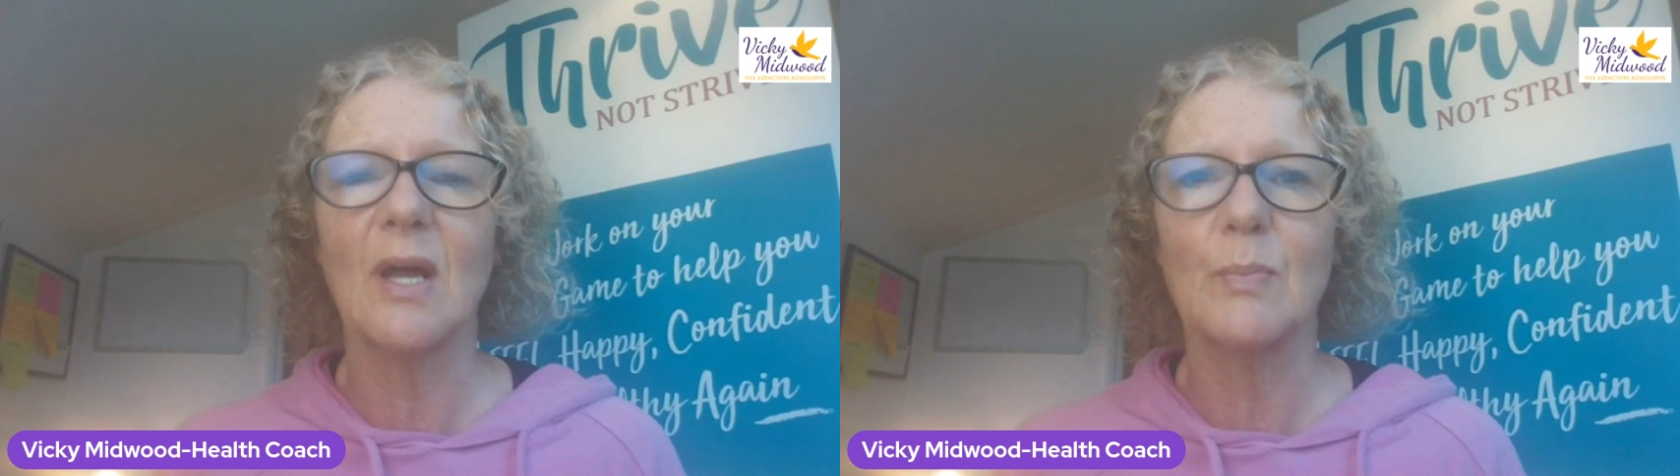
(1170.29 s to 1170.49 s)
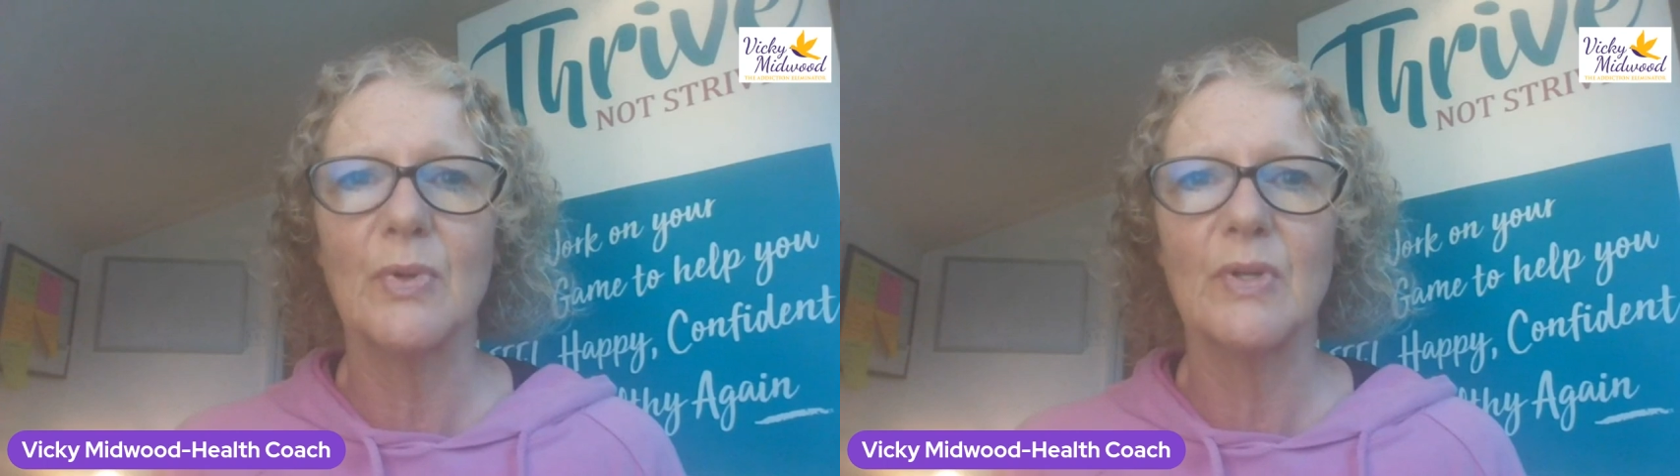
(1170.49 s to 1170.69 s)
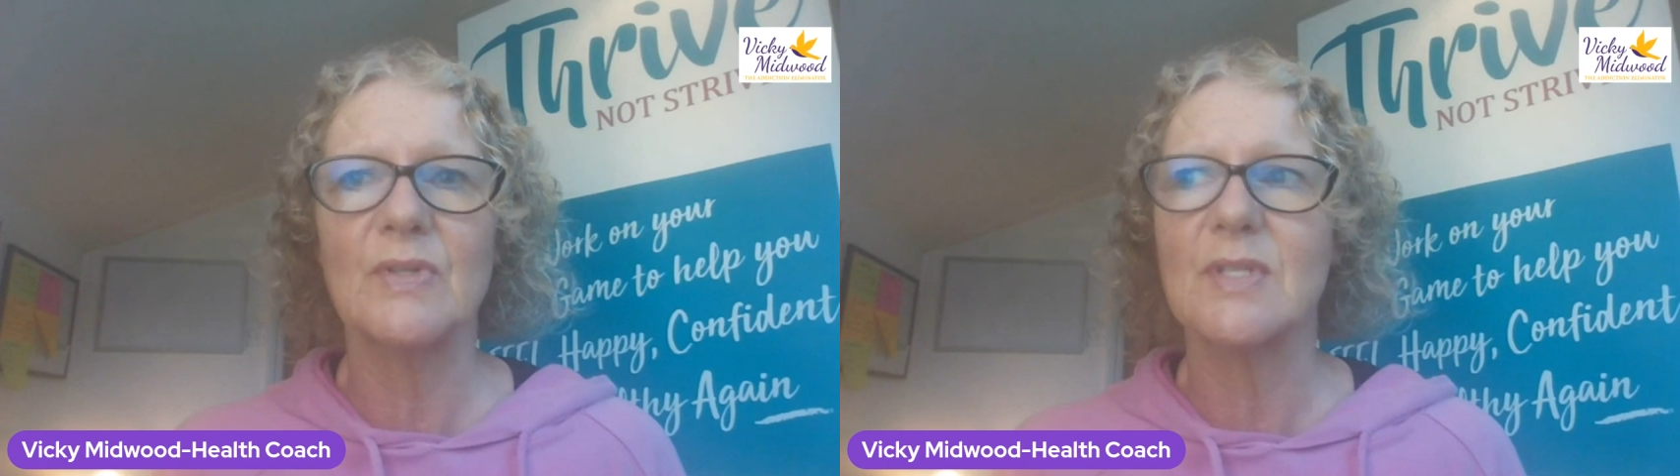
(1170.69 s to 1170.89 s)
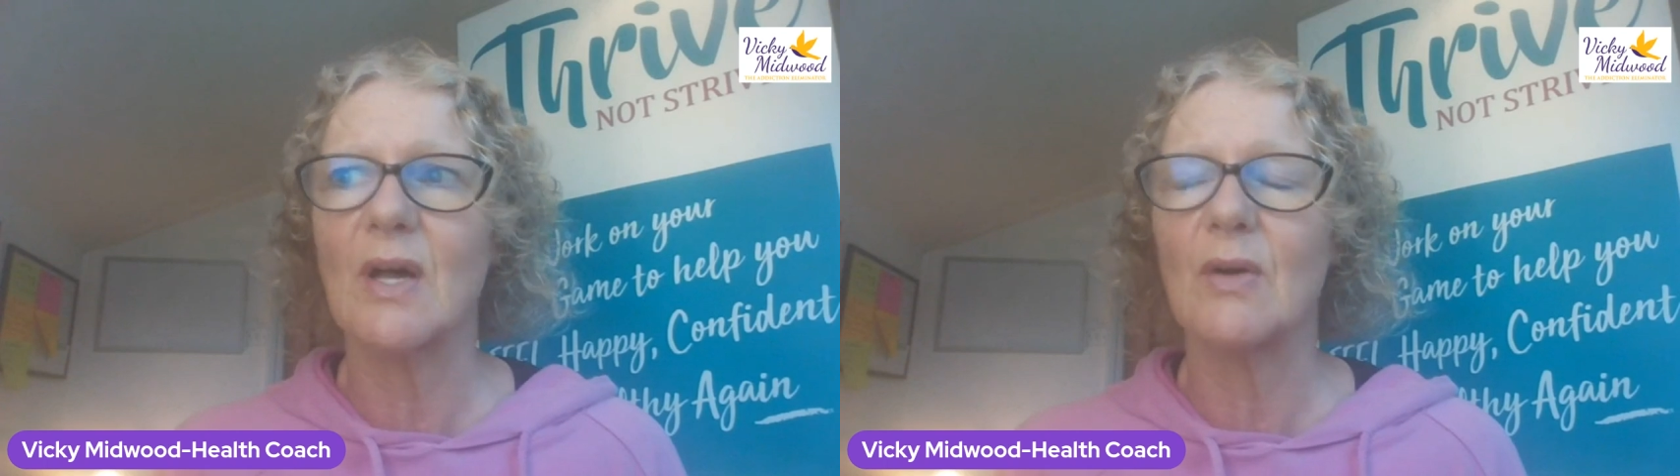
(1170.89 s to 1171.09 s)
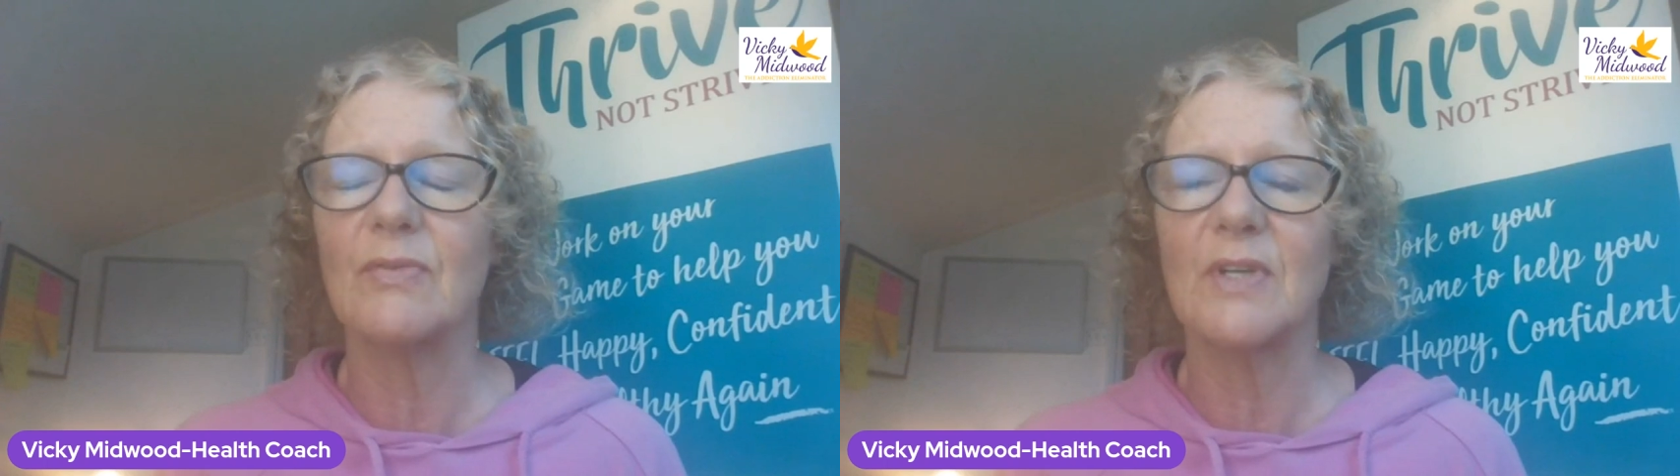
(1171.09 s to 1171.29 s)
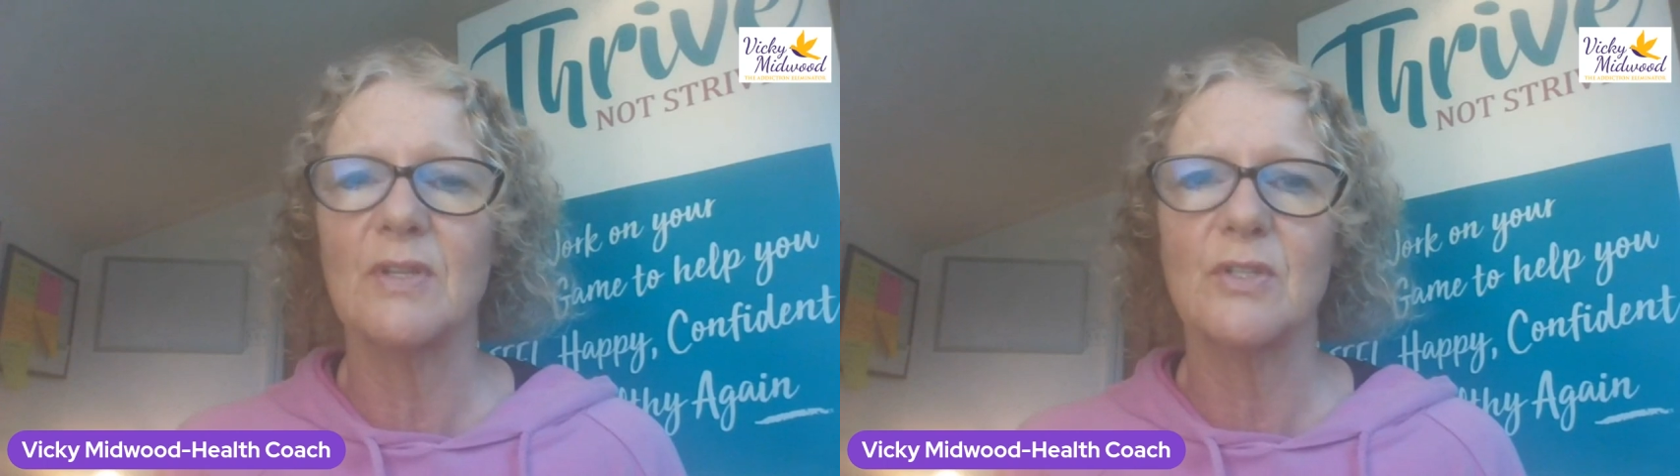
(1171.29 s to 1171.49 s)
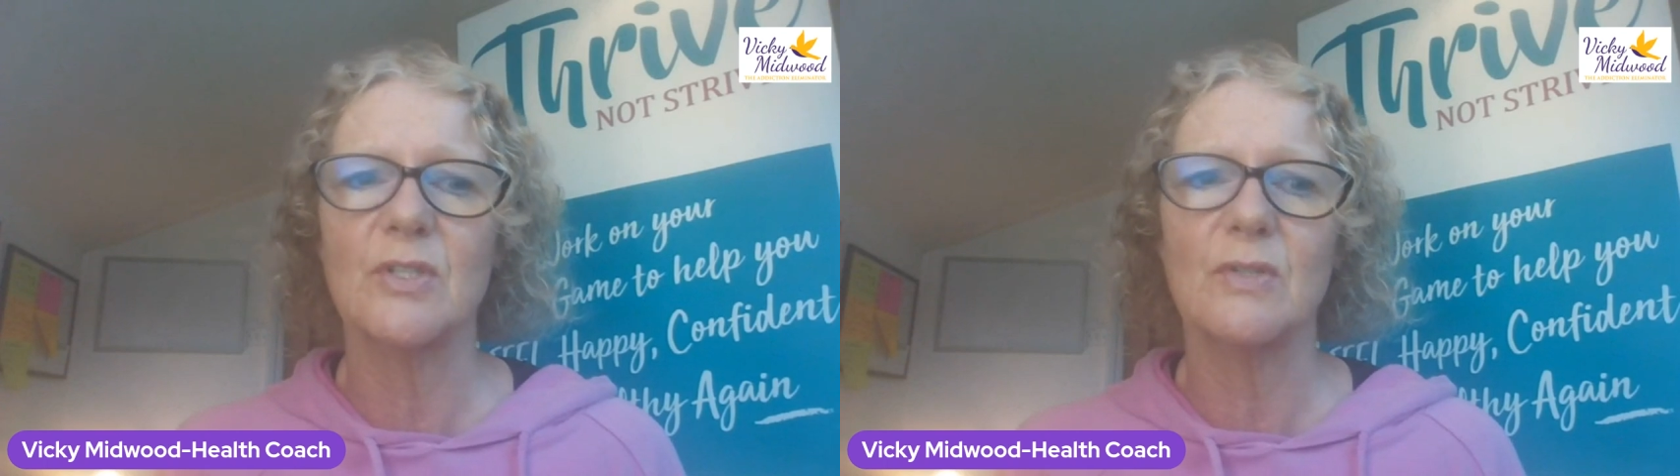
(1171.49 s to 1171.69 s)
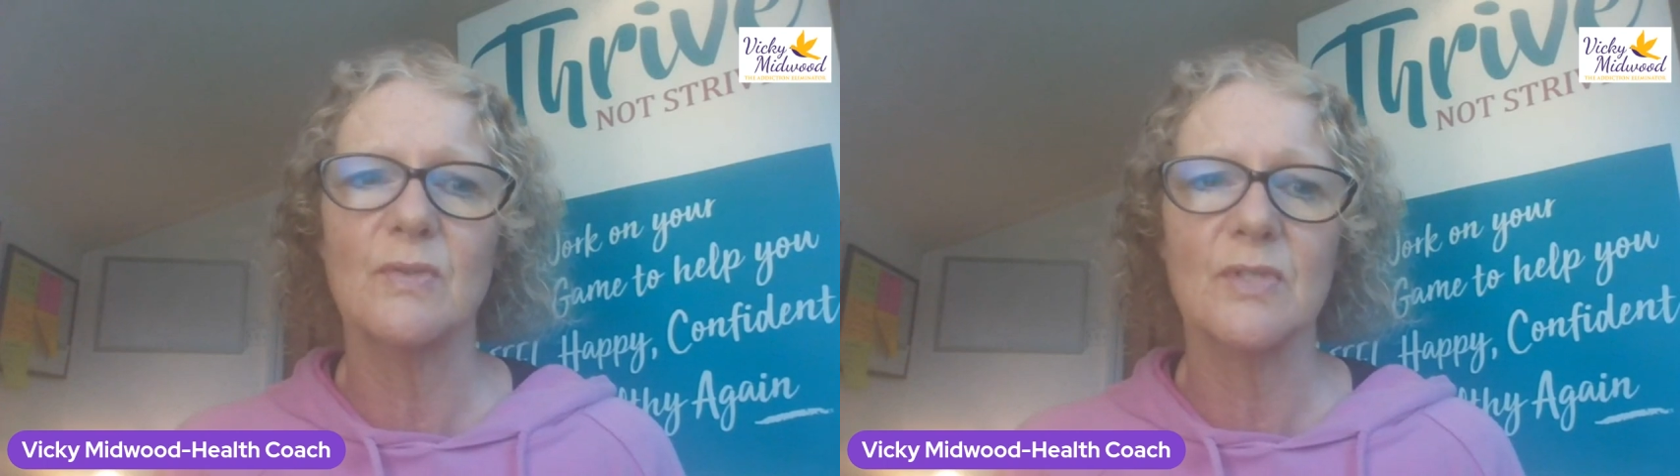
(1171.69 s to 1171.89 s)
and put yourself in the
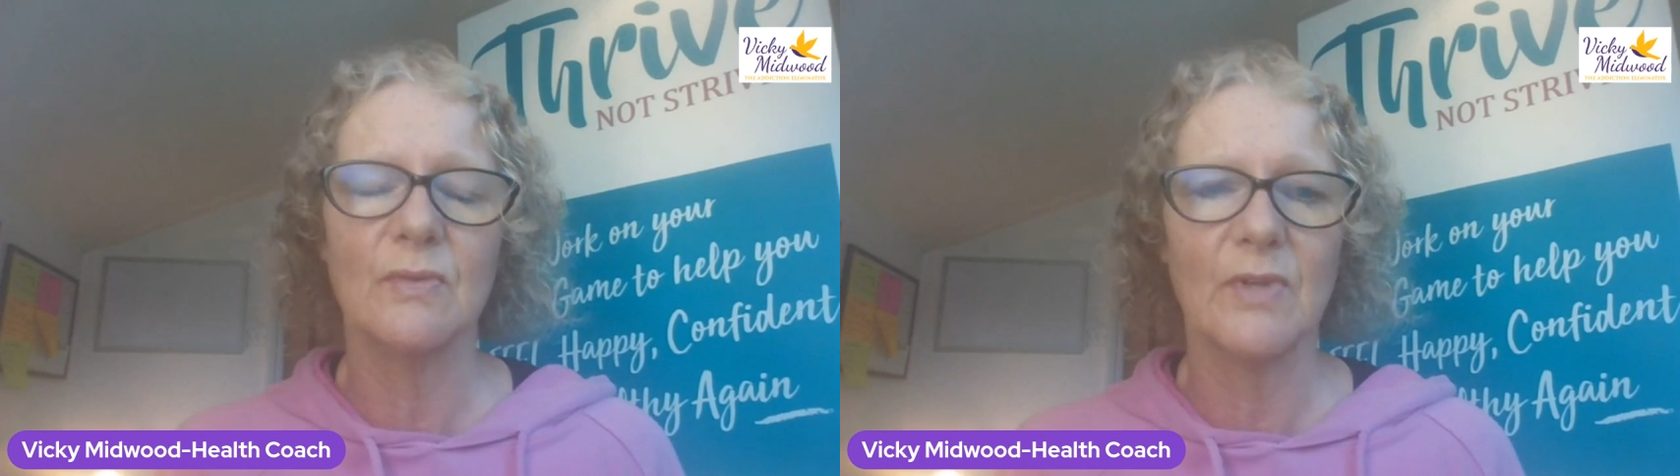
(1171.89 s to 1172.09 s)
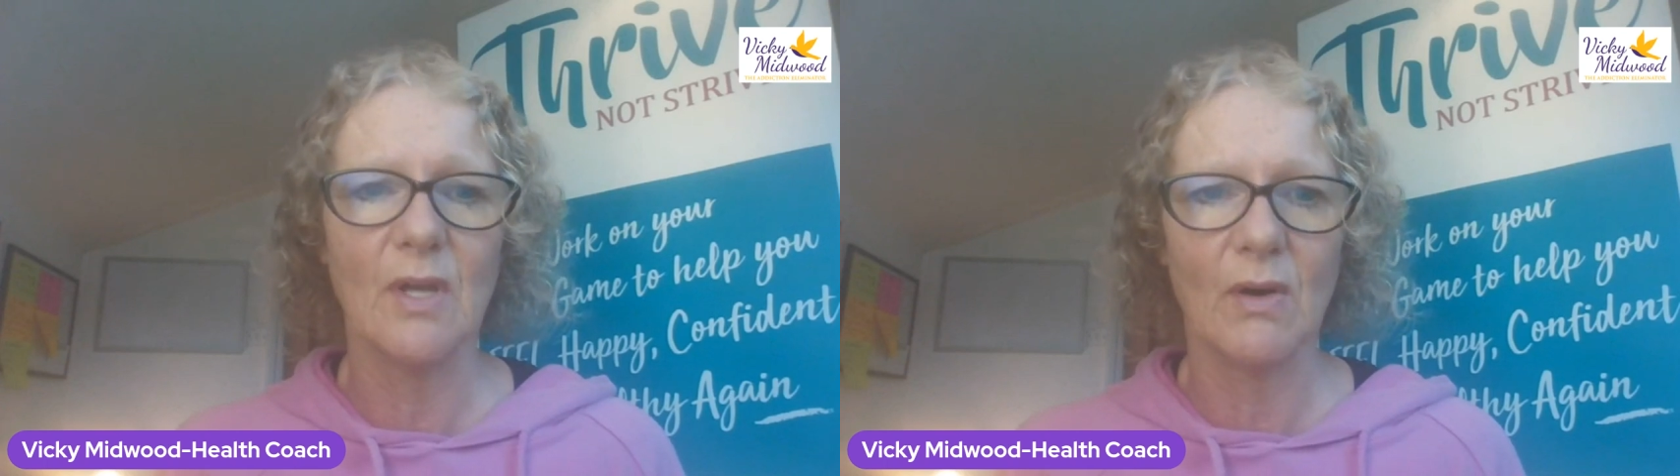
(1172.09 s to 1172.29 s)
shoes of the